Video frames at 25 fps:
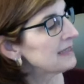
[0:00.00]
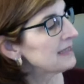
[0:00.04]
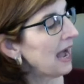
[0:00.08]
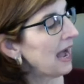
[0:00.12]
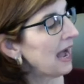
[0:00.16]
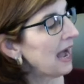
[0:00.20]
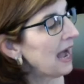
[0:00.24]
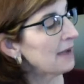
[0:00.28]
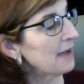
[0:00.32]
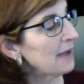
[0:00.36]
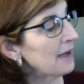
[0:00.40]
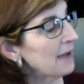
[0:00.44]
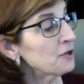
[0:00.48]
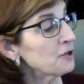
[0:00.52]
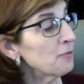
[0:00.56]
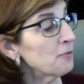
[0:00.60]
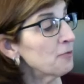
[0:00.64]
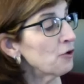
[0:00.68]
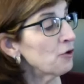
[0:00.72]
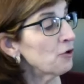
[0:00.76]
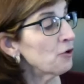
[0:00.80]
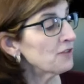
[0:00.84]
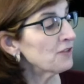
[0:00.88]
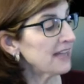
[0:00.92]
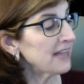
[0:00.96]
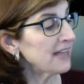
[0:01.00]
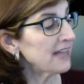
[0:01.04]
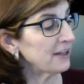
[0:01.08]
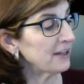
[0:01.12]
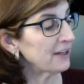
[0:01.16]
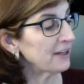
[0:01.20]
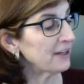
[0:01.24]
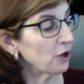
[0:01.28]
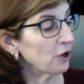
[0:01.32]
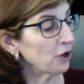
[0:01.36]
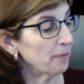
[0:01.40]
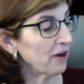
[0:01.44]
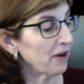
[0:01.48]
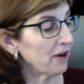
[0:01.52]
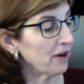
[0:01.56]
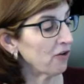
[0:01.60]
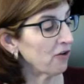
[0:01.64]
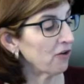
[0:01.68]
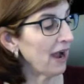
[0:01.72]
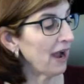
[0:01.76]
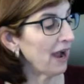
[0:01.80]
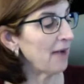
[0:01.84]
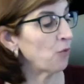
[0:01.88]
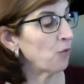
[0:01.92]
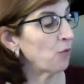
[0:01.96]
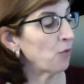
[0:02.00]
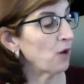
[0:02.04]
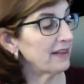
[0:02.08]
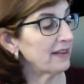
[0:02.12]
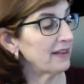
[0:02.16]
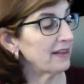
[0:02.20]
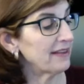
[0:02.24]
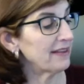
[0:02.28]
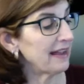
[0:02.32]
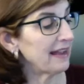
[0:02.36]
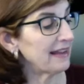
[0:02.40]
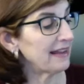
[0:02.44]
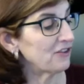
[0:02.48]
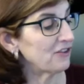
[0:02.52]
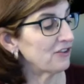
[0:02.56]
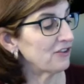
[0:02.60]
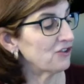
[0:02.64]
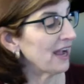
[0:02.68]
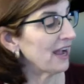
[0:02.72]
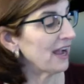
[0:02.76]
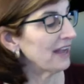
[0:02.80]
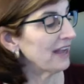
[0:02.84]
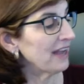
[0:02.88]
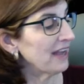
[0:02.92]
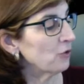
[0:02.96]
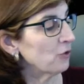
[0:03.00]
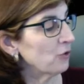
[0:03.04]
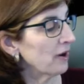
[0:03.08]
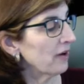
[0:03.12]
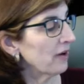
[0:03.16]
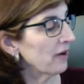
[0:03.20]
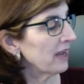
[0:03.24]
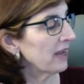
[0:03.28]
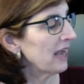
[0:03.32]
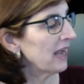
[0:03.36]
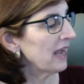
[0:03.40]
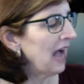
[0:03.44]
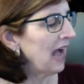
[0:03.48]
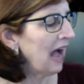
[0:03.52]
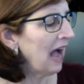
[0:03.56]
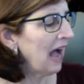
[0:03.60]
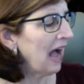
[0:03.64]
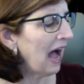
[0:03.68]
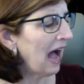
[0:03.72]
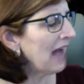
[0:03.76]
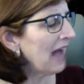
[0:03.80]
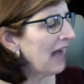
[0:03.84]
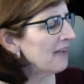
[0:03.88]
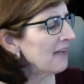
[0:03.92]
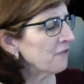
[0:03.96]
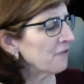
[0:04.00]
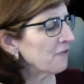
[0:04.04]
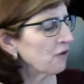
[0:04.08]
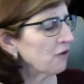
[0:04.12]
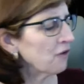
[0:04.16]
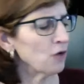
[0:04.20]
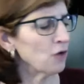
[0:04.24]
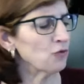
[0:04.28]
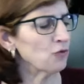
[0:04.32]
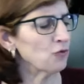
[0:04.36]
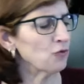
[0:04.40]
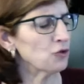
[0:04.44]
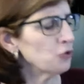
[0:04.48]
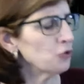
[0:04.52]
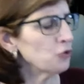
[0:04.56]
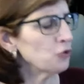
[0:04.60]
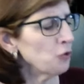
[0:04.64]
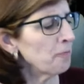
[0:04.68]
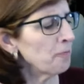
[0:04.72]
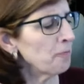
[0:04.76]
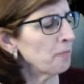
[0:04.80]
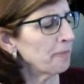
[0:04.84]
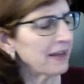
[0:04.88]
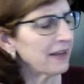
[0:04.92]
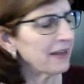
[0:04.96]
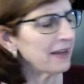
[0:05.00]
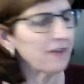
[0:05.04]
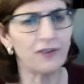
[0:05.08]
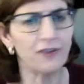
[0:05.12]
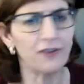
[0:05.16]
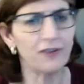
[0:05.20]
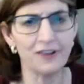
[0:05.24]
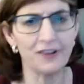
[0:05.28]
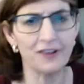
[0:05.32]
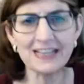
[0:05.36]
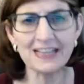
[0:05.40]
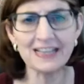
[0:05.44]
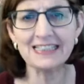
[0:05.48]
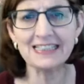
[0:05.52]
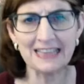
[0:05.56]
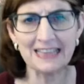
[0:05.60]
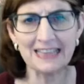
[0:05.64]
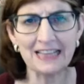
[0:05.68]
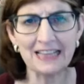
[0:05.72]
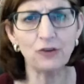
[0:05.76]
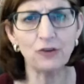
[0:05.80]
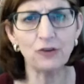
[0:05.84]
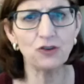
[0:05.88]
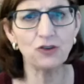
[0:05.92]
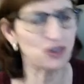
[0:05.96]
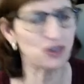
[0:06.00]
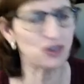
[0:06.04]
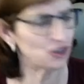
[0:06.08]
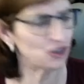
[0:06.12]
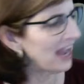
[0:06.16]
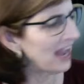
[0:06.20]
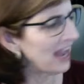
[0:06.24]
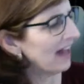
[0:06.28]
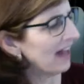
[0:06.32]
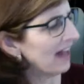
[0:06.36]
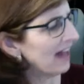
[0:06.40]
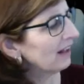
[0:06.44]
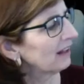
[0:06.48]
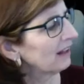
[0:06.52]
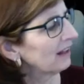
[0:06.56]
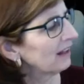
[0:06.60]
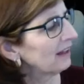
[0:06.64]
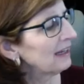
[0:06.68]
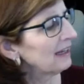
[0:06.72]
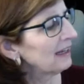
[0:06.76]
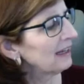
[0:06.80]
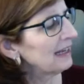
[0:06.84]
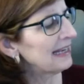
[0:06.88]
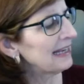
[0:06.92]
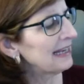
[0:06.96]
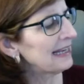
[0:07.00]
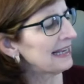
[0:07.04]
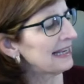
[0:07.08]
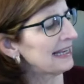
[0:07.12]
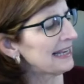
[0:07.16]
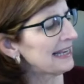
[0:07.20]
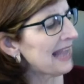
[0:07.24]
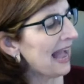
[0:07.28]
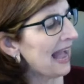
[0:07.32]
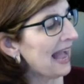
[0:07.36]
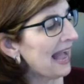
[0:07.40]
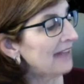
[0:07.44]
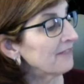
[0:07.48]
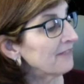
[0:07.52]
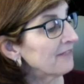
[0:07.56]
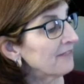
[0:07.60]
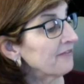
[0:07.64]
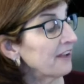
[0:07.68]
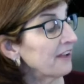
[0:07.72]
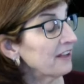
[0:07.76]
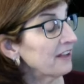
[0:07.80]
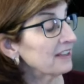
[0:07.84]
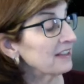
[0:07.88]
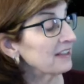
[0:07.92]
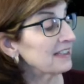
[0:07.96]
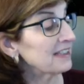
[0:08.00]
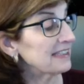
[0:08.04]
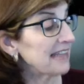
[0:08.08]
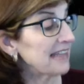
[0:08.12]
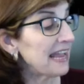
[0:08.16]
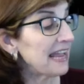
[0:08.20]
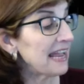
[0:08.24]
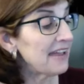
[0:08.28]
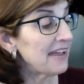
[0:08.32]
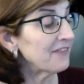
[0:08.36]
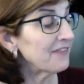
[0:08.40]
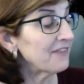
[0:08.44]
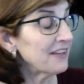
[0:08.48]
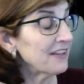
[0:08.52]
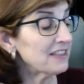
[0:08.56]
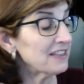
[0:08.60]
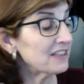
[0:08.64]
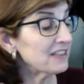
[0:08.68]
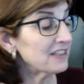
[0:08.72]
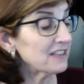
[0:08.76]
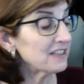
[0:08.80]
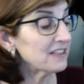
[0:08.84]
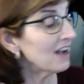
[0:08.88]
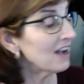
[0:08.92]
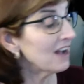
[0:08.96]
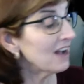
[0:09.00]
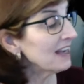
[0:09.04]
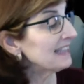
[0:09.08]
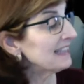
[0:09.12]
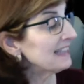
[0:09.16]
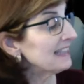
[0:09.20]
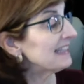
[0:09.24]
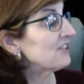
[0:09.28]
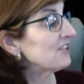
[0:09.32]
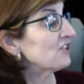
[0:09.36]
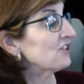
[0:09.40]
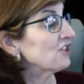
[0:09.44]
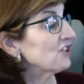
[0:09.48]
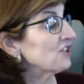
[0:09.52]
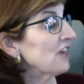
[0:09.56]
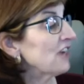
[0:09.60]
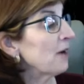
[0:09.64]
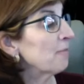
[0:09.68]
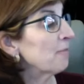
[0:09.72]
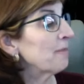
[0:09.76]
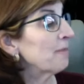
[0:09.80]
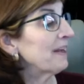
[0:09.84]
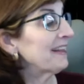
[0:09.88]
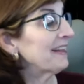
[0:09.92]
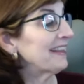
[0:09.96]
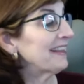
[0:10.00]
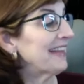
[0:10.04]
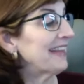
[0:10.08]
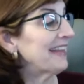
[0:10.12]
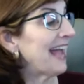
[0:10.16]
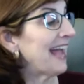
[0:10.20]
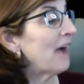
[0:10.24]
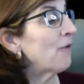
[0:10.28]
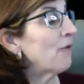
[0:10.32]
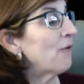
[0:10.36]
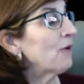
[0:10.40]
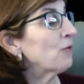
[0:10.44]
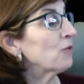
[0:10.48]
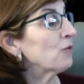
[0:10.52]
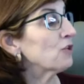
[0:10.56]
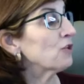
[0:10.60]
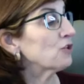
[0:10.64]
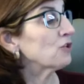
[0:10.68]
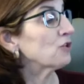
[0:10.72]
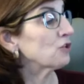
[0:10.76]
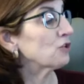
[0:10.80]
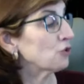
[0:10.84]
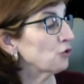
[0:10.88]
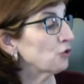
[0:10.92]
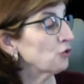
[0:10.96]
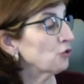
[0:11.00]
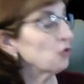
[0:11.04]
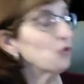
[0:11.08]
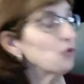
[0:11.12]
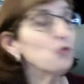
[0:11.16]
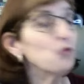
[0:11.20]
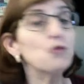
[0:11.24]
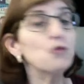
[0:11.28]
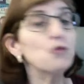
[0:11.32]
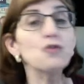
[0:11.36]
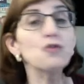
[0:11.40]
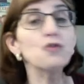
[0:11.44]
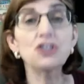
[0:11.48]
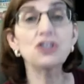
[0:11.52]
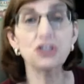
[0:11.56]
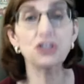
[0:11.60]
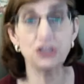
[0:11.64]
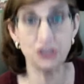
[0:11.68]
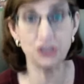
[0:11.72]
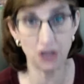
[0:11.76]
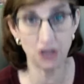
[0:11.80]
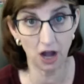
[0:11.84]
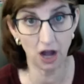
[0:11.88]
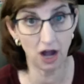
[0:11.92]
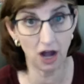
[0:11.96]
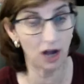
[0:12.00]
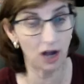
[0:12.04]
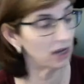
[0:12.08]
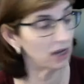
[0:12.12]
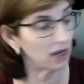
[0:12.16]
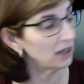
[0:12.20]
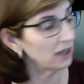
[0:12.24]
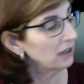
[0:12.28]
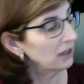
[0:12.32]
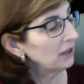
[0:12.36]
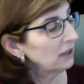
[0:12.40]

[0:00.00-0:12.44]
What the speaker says: Time to move, said Hermit Crab one day in January. I've grown too big for this little shell. He had felt safe and snug in his shell, but now it was too snug.